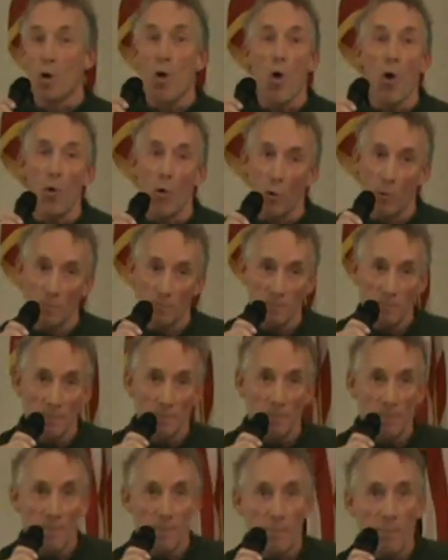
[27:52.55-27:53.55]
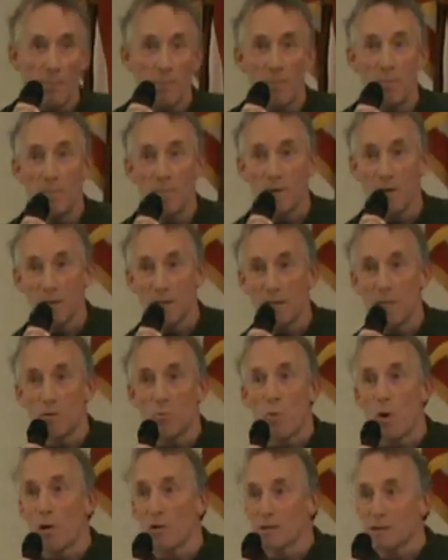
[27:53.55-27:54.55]
coal, because these
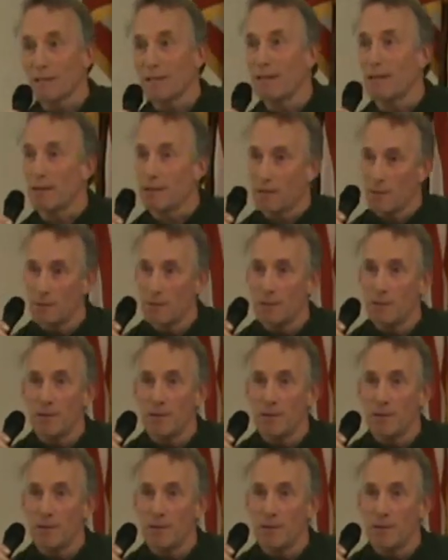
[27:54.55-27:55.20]
wells leak,